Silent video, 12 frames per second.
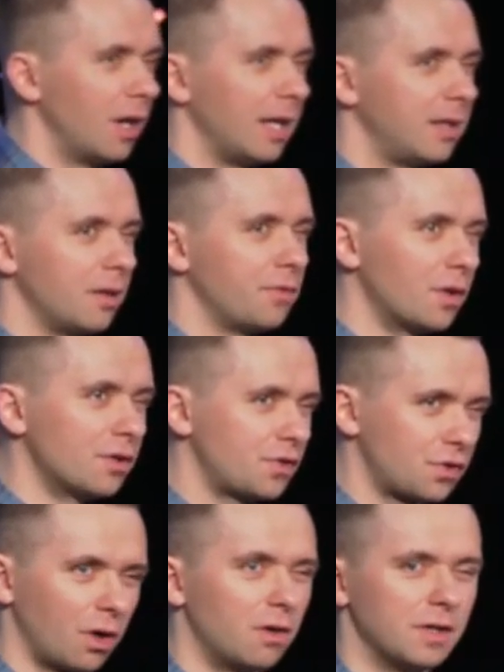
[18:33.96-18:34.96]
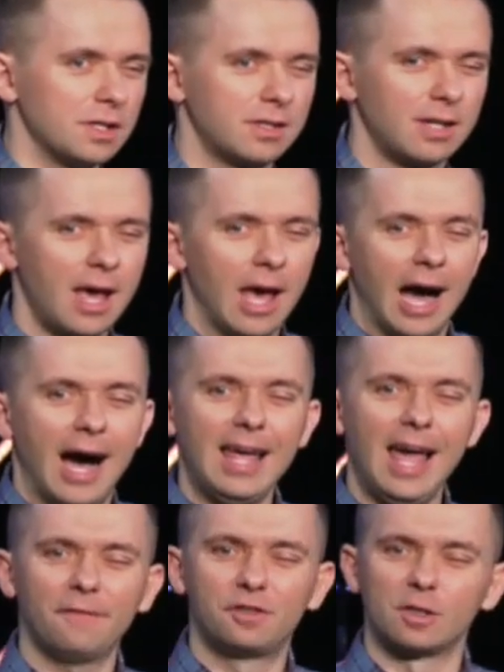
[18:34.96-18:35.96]
I think first service, I
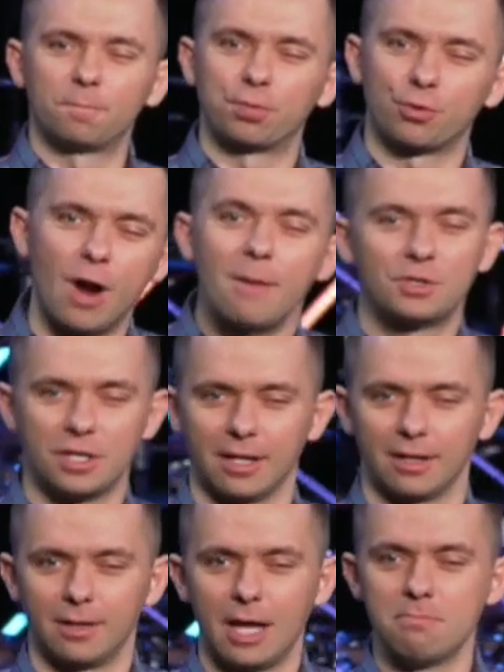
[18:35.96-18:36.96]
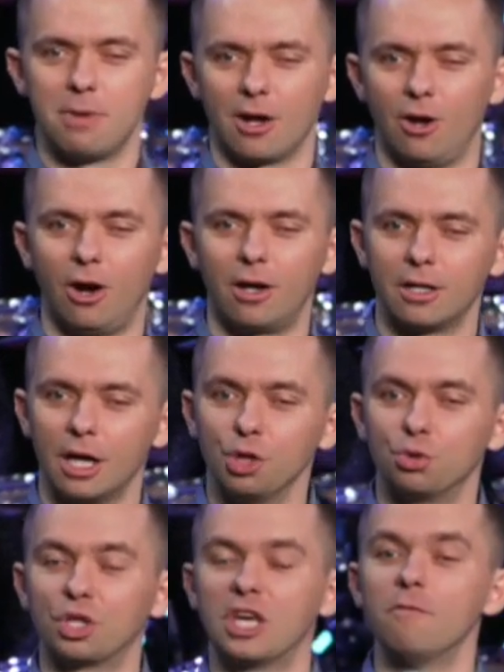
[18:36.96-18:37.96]
have this prompting in my heart
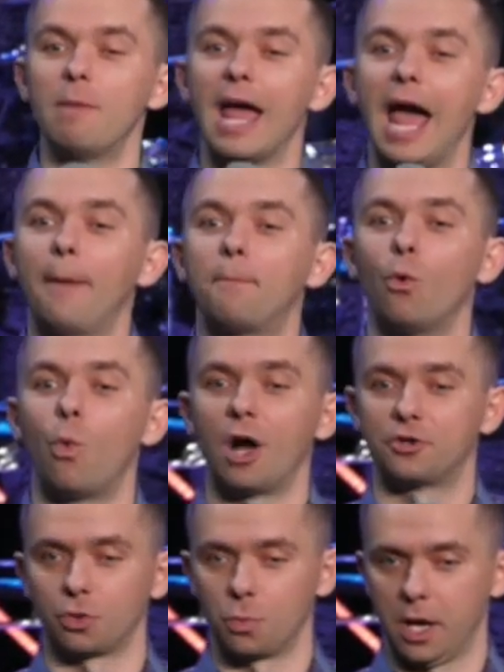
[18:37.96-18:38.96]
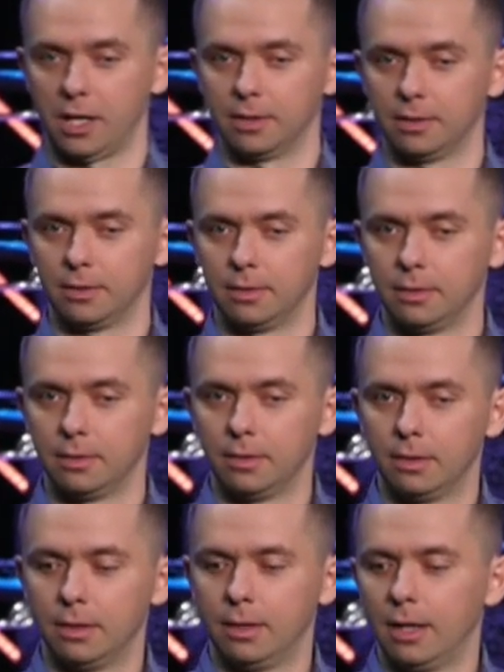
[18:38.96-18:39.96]
to give my Apple Watch away.
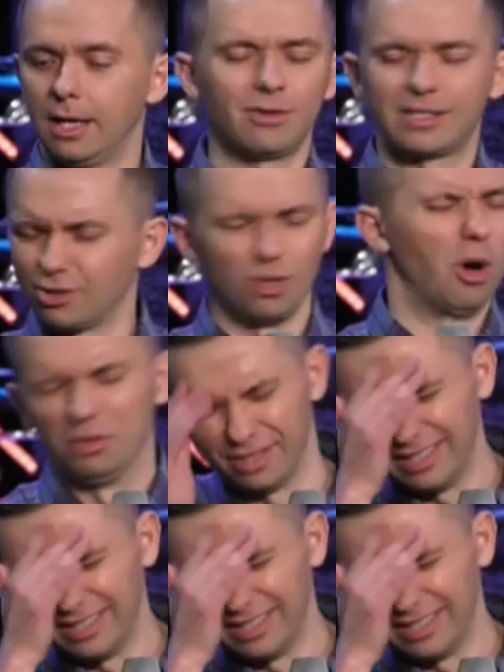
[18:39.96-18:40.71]
And I was like, no, this,